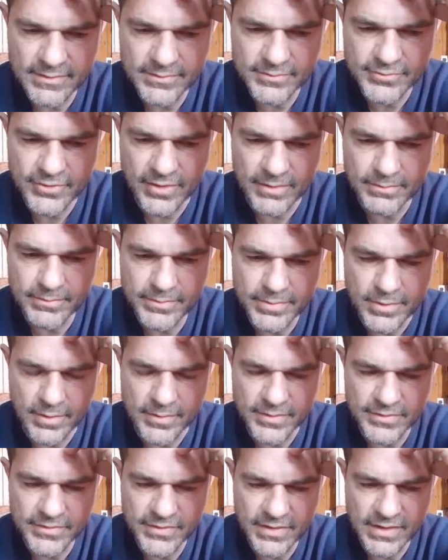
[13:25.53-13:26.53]
Trump
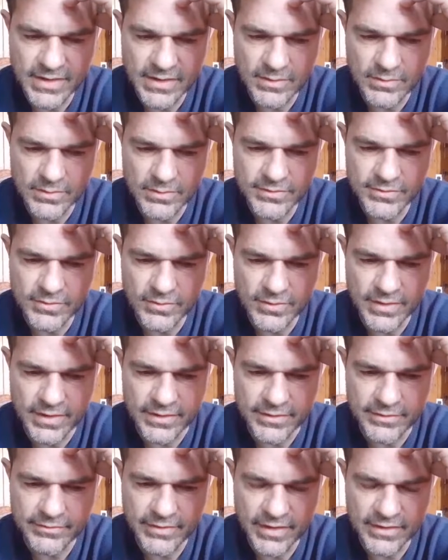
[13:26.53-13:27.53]
promised that he would sort out
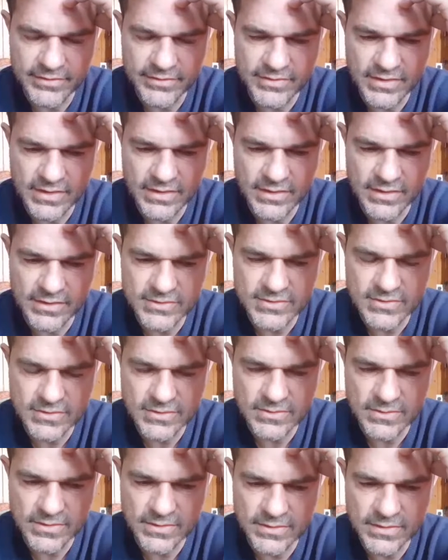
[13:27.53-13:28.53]
the vaccine
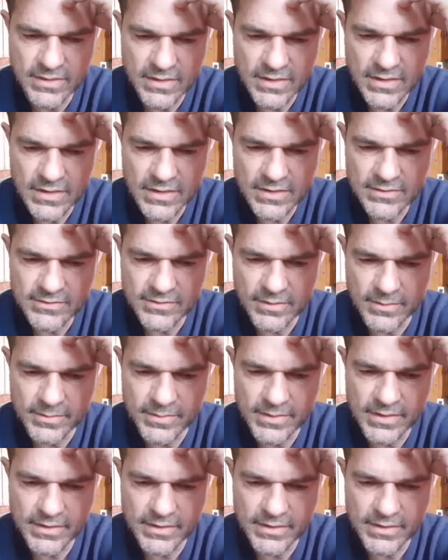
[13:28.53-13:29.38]
issue and stop.